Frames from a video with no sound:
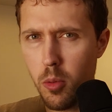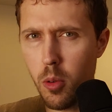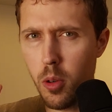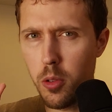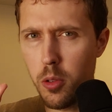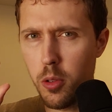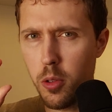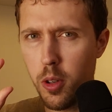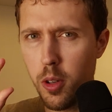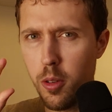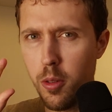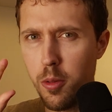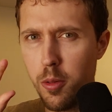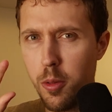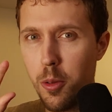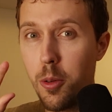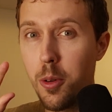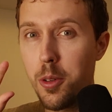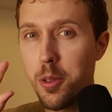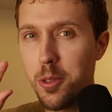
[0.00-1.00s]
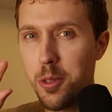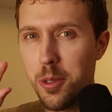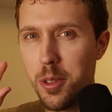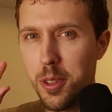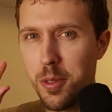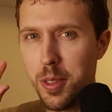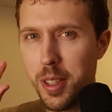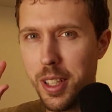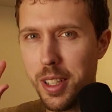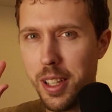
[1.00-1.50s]
or
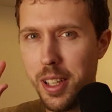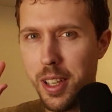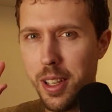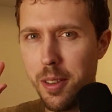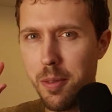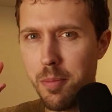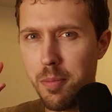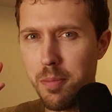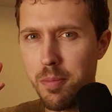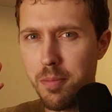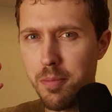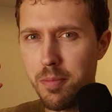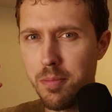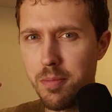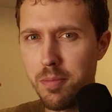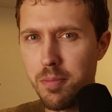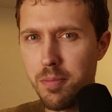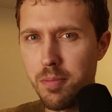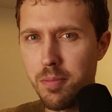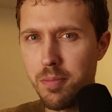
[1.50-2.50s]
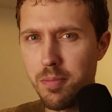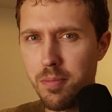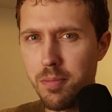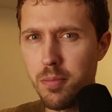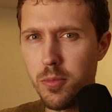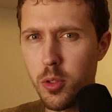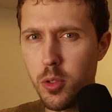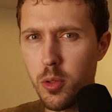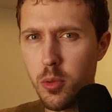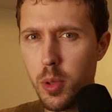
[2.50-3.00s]
sort of like a
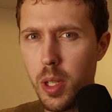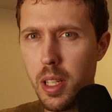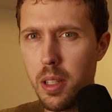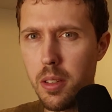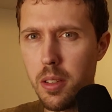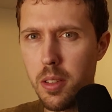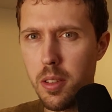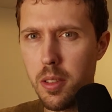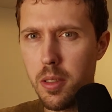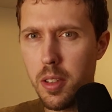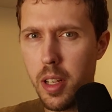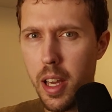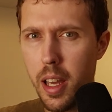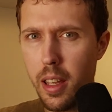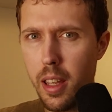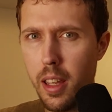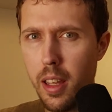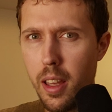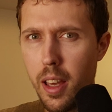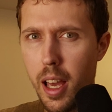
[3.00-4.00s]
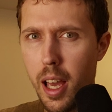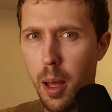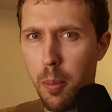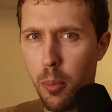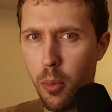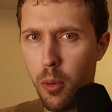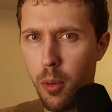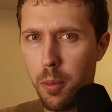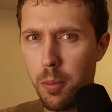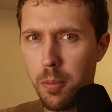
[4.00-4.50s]
sweet, tangy
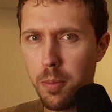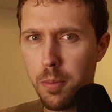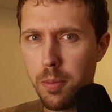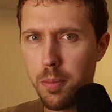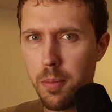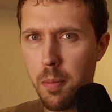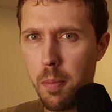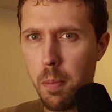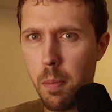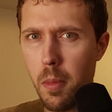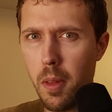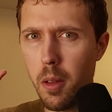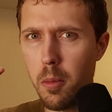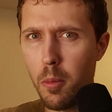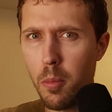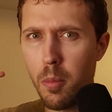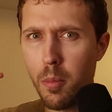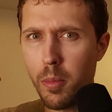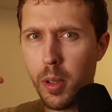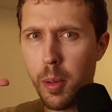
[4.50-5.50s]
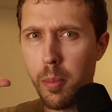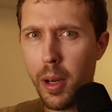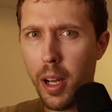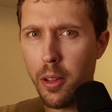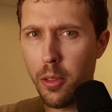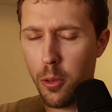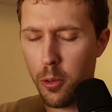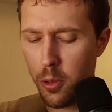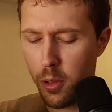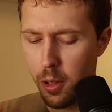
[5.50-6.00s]
apple.
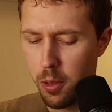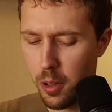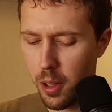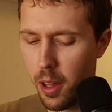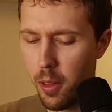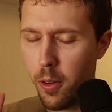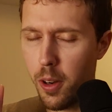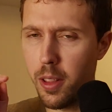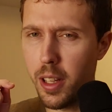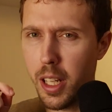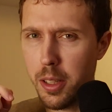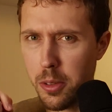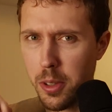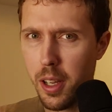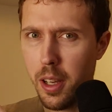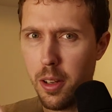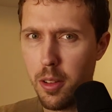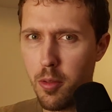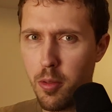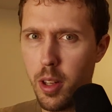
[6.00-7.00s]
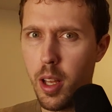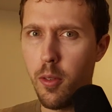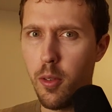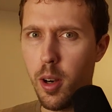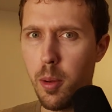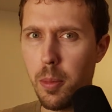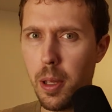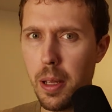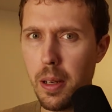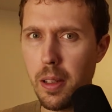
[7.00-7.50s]
Combine those things together, and that's kind of the
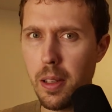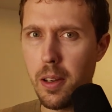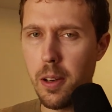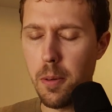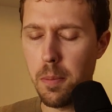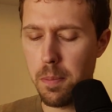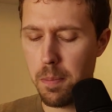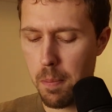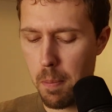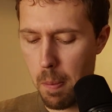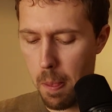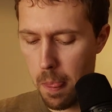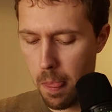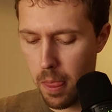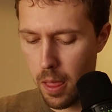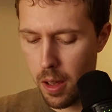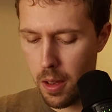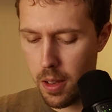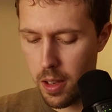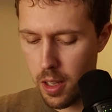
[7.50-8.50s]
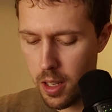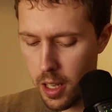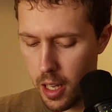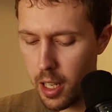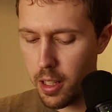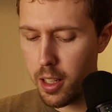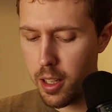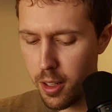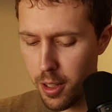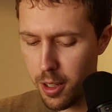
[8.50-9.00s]
flavor I'm getting here.
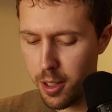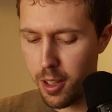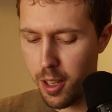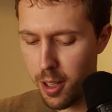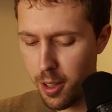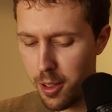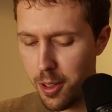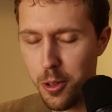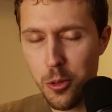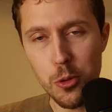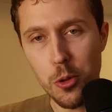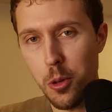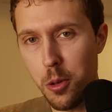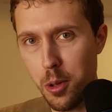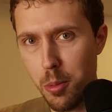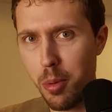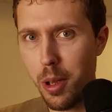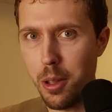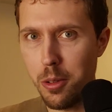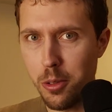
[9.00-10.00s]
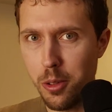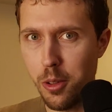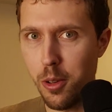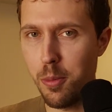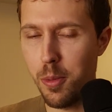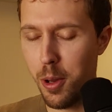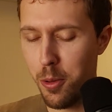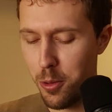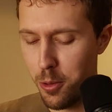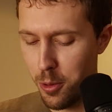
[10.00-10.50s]
And then in a turn to paste in
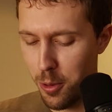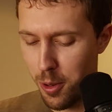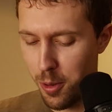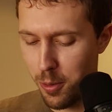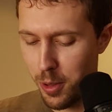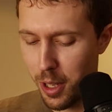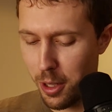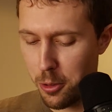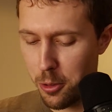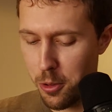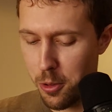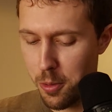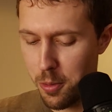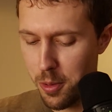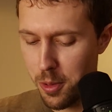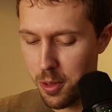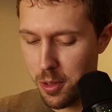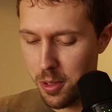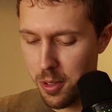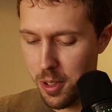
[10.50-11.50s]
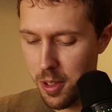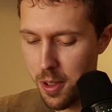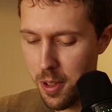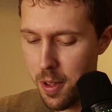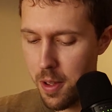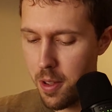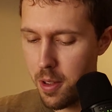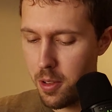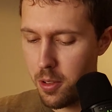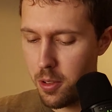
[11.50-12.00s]
your mouth sort of texture.
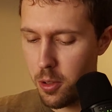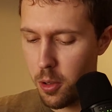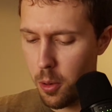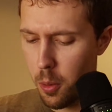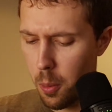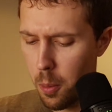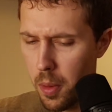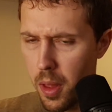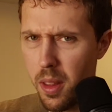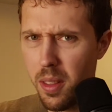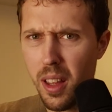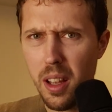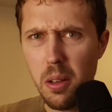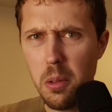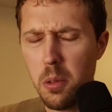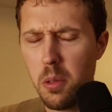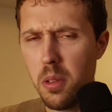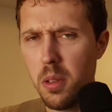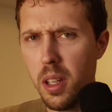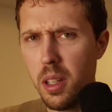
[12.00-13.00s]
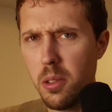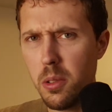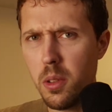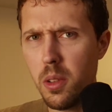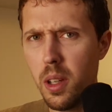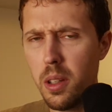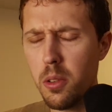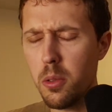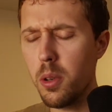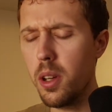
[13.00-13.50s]
So
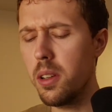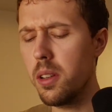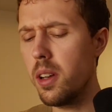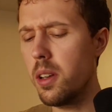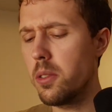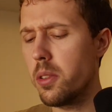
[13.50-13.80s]
that's quite